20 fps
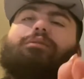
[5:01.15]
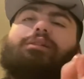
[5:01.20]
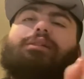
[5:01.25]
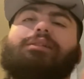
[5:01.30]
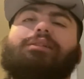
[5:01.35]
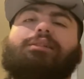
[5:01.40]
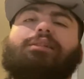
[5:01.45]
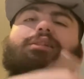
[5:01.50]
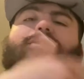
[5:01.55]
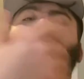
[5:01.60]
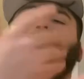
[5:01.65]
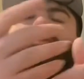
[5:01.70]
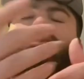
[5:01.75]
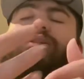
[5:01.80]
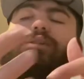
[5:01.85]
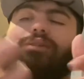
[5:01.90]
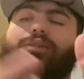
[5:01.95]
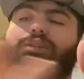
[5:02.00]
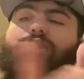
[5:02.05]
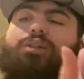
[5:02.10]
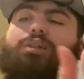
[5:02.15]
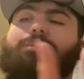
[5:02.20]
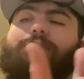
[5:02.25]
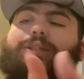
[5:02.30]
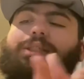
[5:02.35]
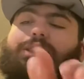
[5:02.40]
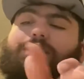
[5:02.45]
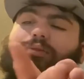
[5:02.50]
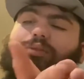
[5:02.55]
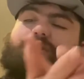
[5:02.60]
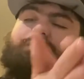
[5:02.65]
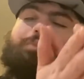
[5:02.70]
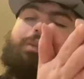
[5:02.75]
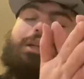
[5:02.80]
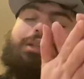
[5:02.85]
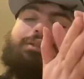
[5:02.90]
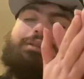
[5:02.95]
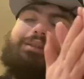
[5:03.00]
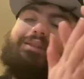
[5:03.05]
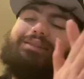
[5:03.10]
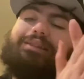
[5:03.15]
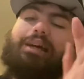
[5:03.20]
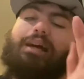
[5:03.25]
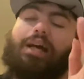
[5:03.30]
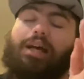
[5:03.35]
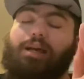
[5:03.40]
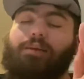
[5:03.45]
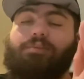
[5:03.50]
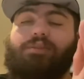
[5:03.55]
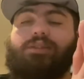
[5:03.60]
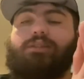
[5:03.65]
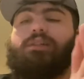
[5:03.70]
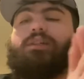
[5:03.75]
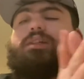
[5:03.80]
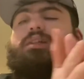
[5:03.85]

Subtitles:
It's term of disrespect to his ops,